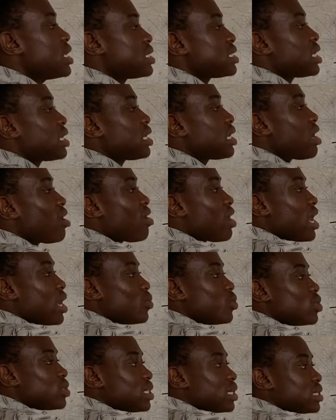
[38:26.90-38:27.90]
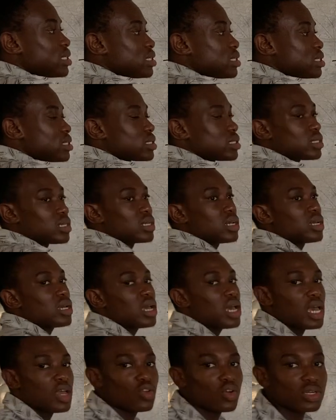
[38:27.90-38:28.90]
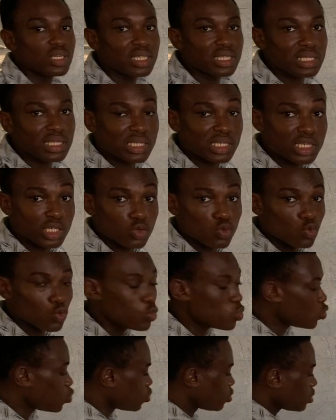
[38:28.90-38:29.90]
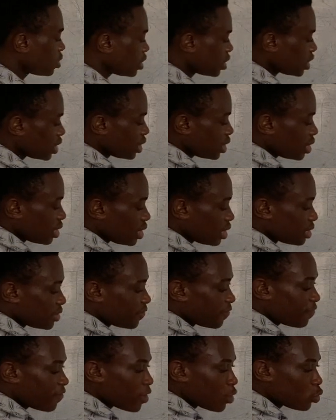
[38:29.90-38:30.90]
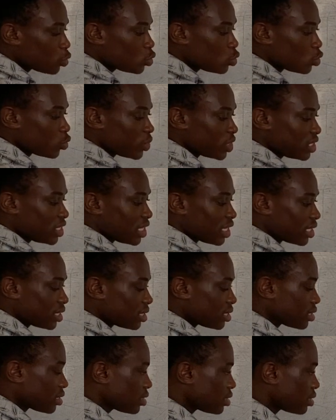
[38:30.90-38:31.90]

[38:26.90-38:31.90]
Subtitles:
is a null hypothesis and your decision rule is failed to reject